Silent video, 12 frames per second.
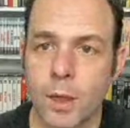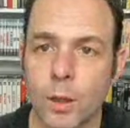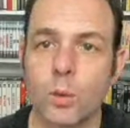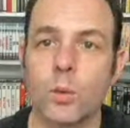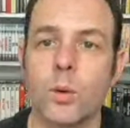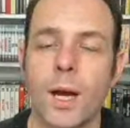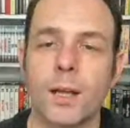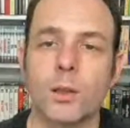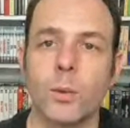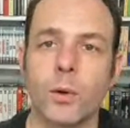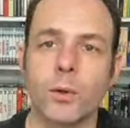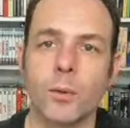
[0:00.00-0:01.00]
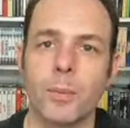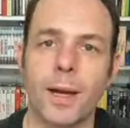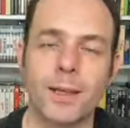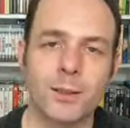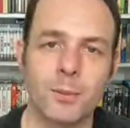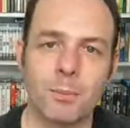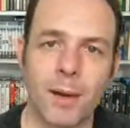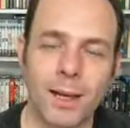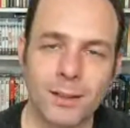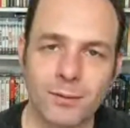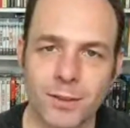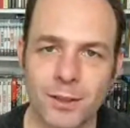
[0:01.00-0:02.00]
Hello and welcome back to
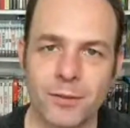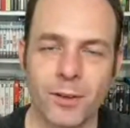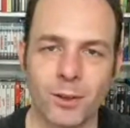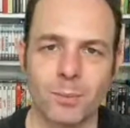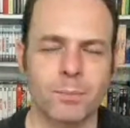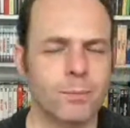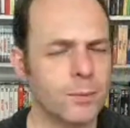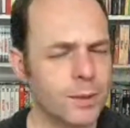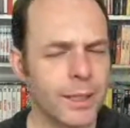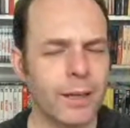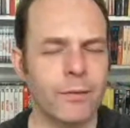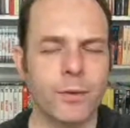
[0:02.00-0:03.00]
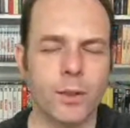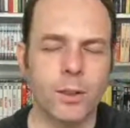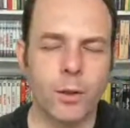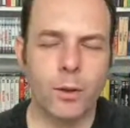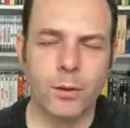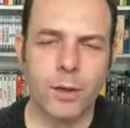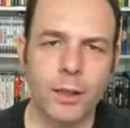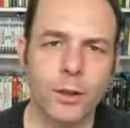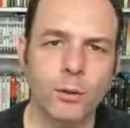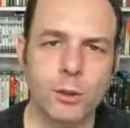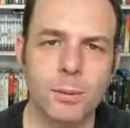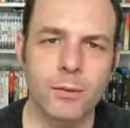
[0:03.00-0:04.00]
ManVFilm. Time for another
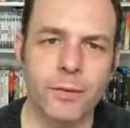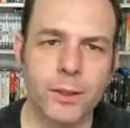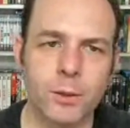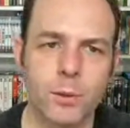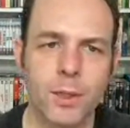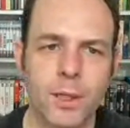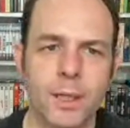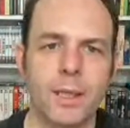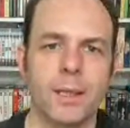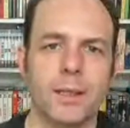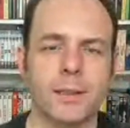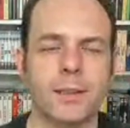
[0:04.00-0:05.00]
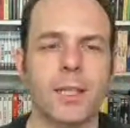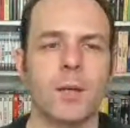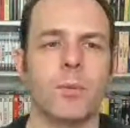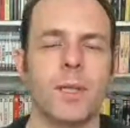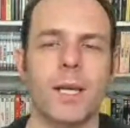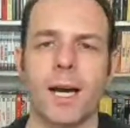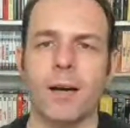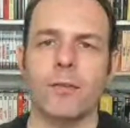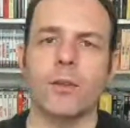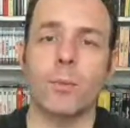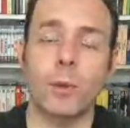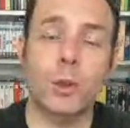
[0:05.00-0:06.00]
announcement video. This time we
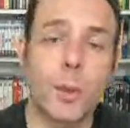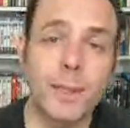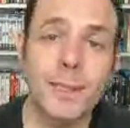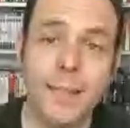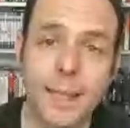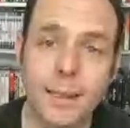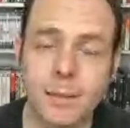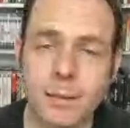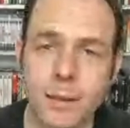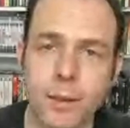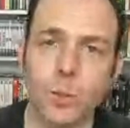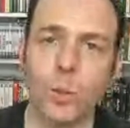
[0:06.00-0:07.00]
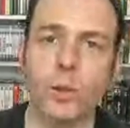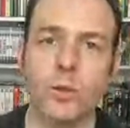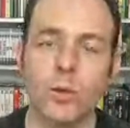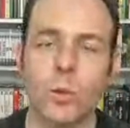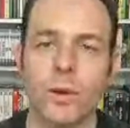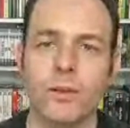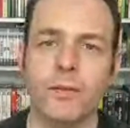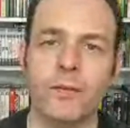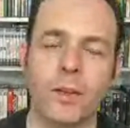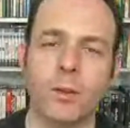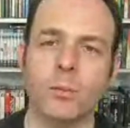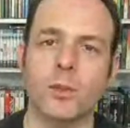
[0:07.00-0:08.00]
have number 29 in the 101
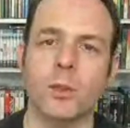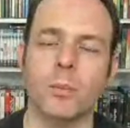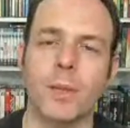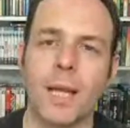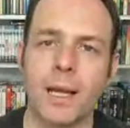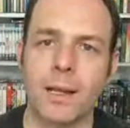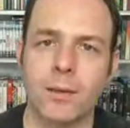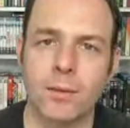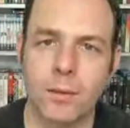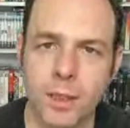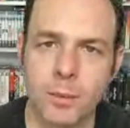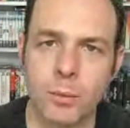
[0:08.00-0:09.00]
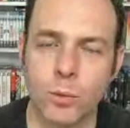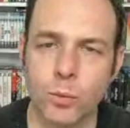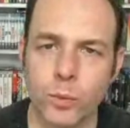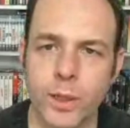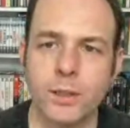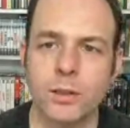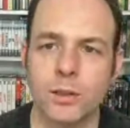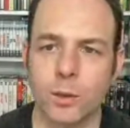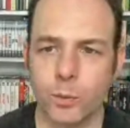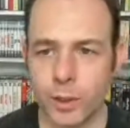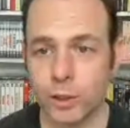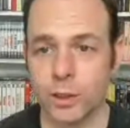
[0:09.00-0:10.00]
Films Black Label range, a
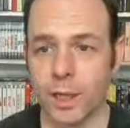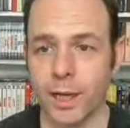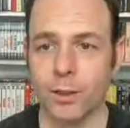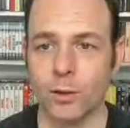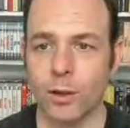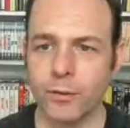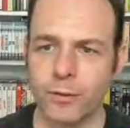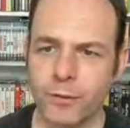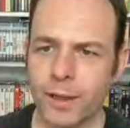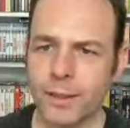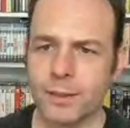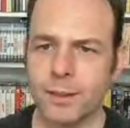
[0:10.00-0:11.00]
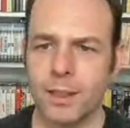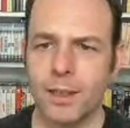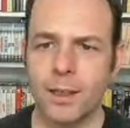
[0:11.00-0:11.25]
range that I love. In fact,